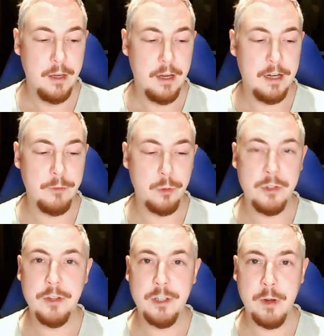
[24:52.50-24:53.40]
And of course,
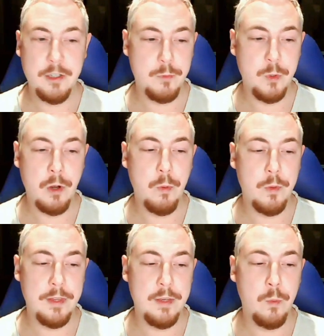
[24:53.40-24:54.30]
the other two items we've got
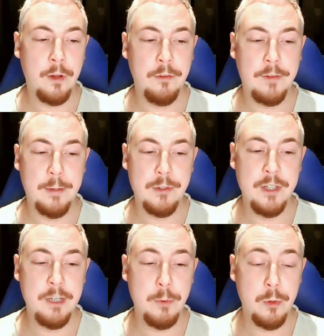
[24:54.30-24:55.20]
with the wildflower
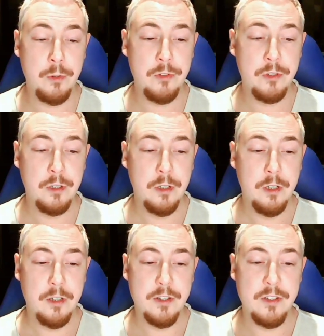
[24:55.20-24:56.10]
seed balls.
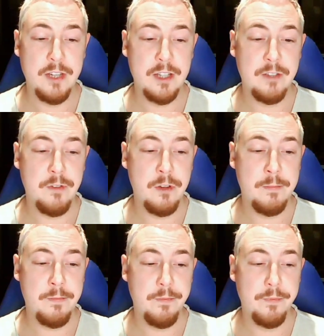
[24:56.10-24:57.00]
There's six of
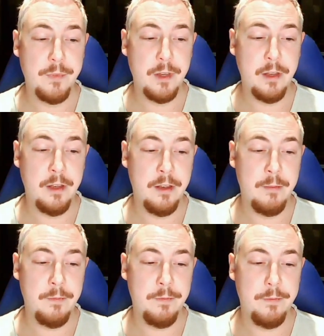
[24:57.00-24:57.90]
them.
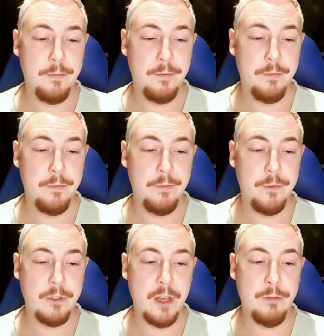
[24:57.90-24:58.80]
Um,
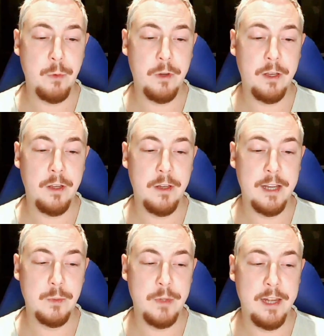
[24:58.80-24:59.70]
so everyone can
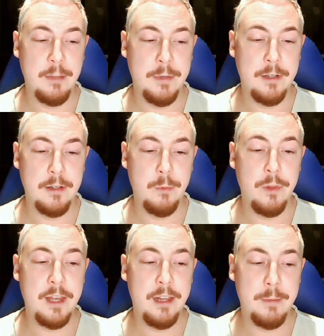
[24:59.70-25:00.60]
connect with the element
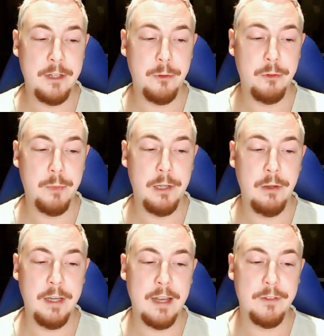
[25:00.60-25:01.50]
with the elementals by
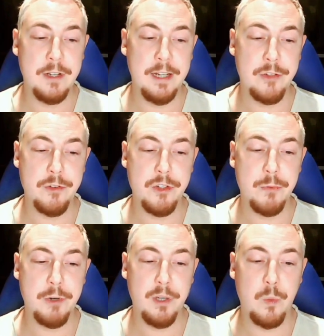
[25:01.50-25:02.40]
looking after nature and
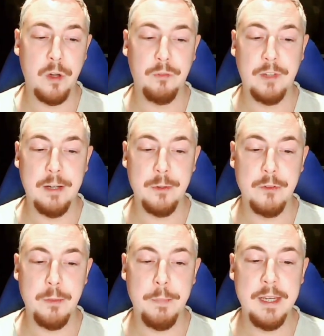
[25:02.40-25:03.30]
spreading wildflowers
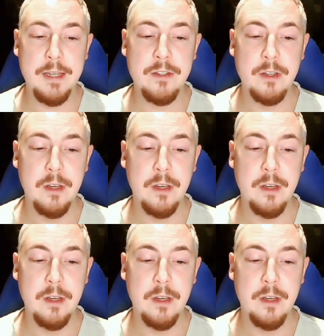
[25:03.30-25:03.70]
for the bees.